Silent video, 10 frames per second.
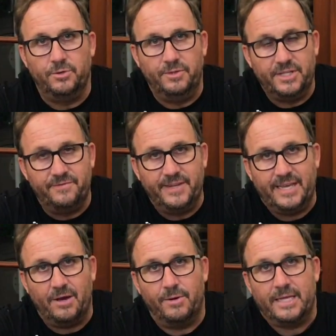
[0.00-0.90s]
in this
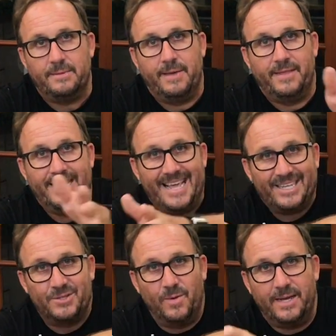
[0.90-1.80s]
video. I'll get them on the
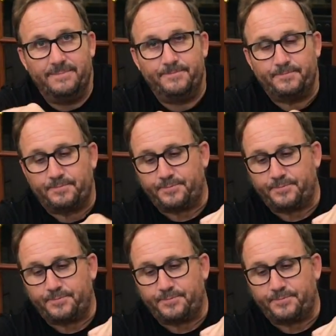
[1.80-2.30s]
next one.